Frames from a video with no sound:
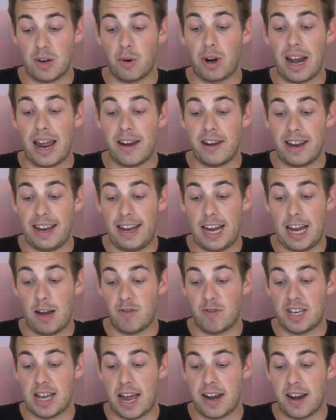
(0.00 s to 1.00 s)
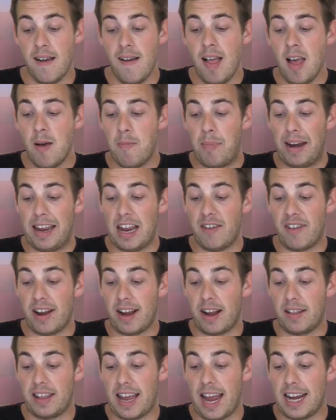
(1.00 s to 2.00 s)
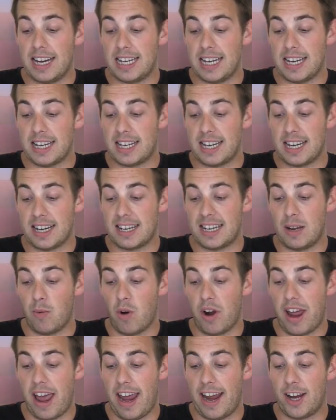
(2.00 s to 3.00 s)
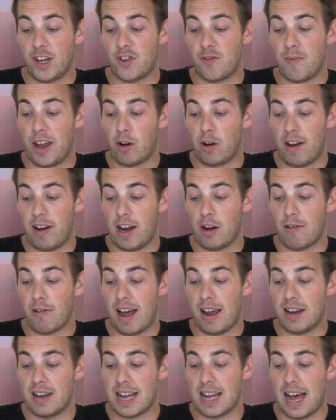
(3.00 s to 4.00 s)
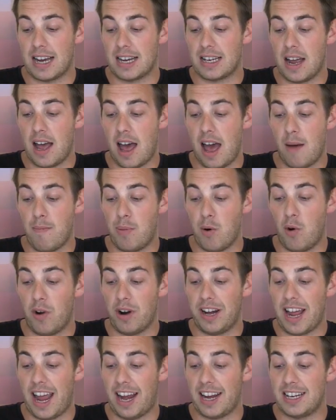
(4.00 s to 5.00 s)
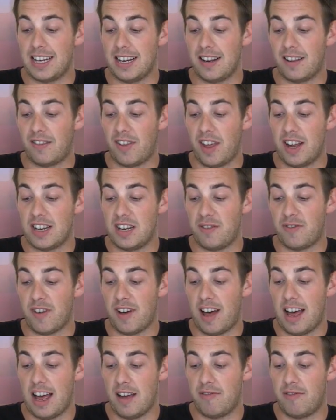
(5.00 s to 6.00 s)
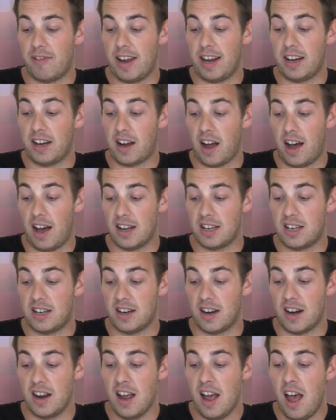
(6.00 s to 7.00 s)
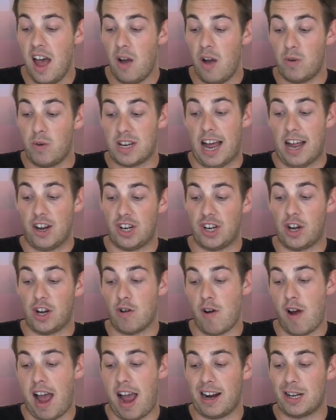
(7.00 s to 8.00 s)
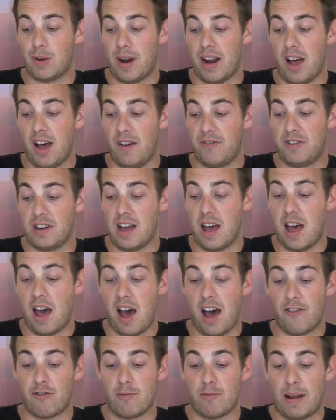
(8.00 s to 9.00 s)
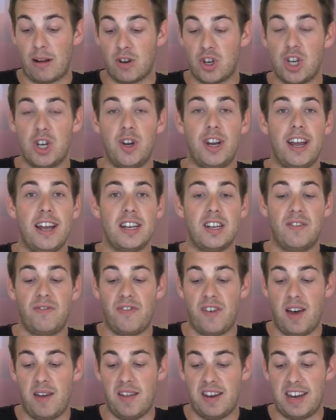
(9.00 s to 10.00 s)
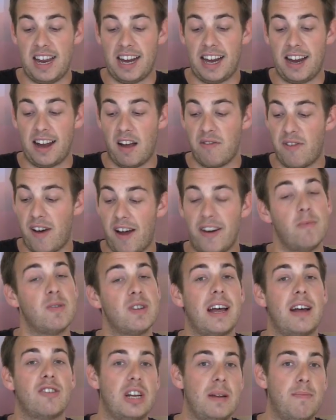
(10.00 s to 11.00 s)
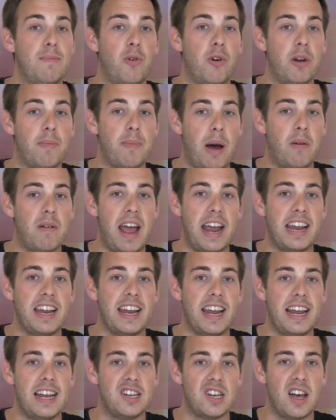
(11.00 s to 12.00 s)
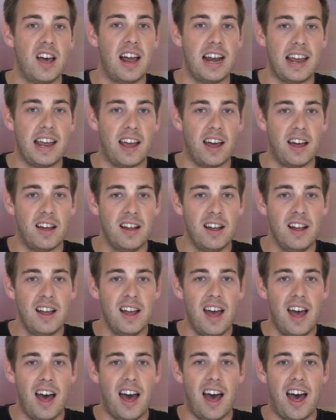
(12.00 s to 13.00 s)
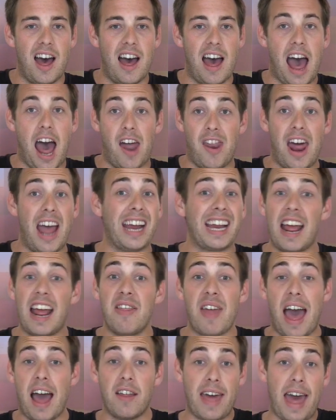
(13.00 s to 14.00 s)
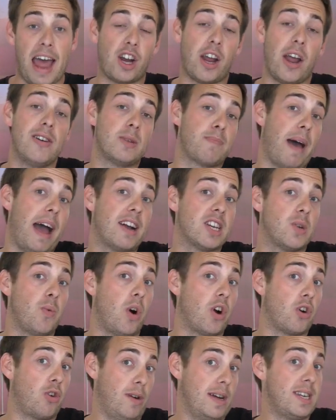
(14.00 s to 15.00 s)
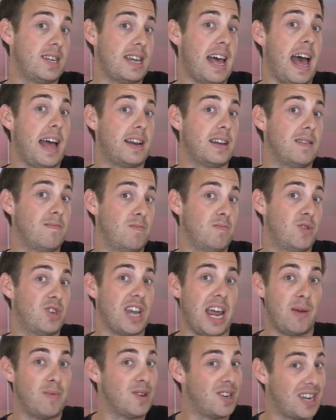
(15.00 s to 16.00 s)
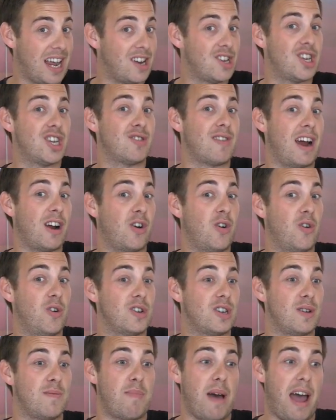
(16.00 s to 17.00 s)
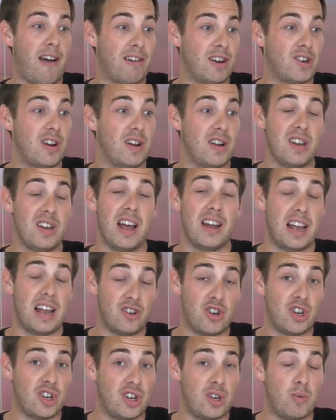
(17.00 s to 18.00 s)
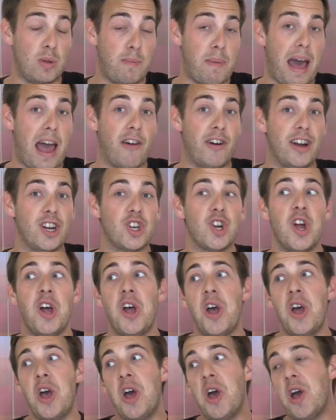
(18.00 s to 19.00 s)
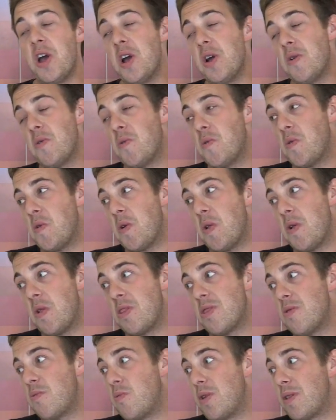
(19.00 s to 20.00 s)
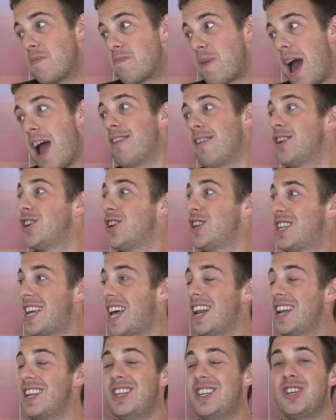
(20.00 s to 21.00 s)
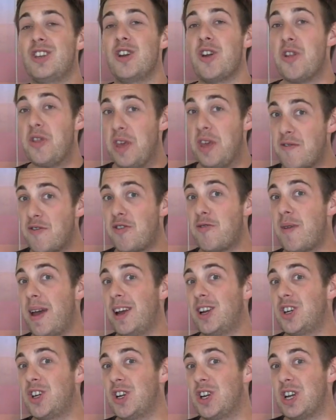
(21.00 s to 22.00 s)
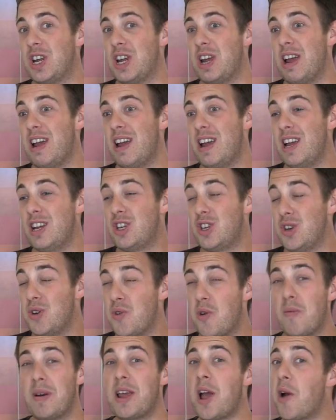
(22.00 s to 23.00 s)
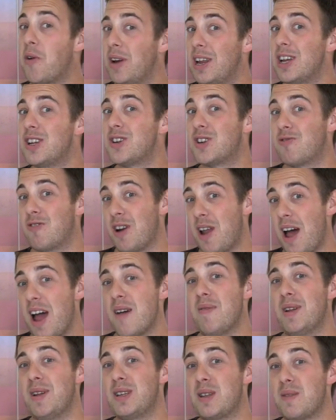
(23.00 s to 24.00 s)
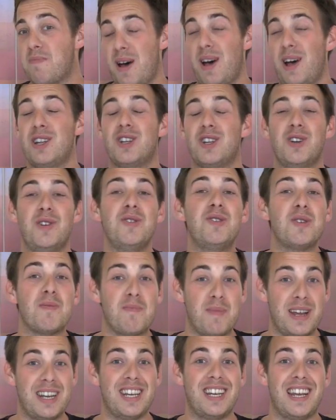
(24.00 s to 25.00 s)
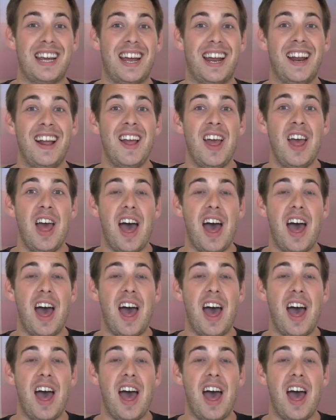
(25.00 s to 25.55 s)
So Glenda Eves said, believing the 1861 age of my great granddad, born in 1835 in Garston, was actually correct. When after about 2 years of further digging, I found he was actually born about 8 years earlier. And again, that goes back to what Chris said. Same with census records and parish, just as with parish. With parish and census, the information is normally only as reliable as the person who submitted it.